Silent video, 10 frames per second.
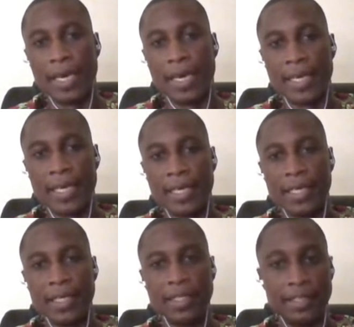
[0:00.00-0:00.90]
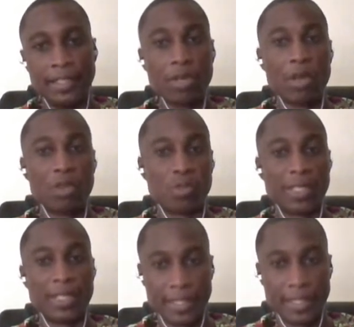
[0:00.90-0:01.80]
And then in January
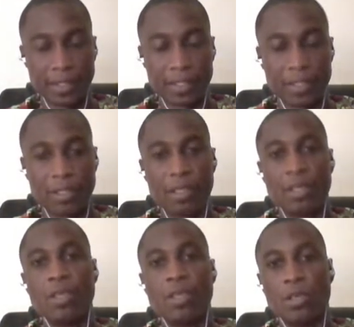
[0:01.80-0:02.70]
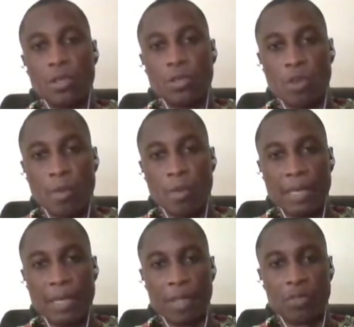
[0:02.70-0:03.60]
2016,
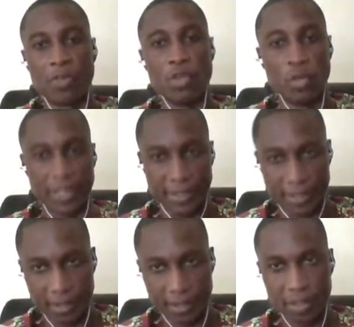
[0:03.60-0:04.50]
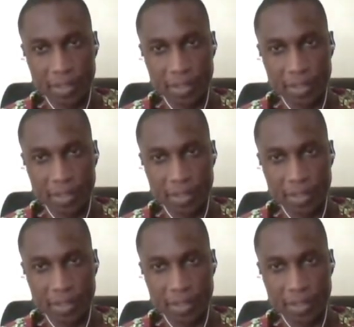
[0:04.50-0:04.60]
government came out with a notice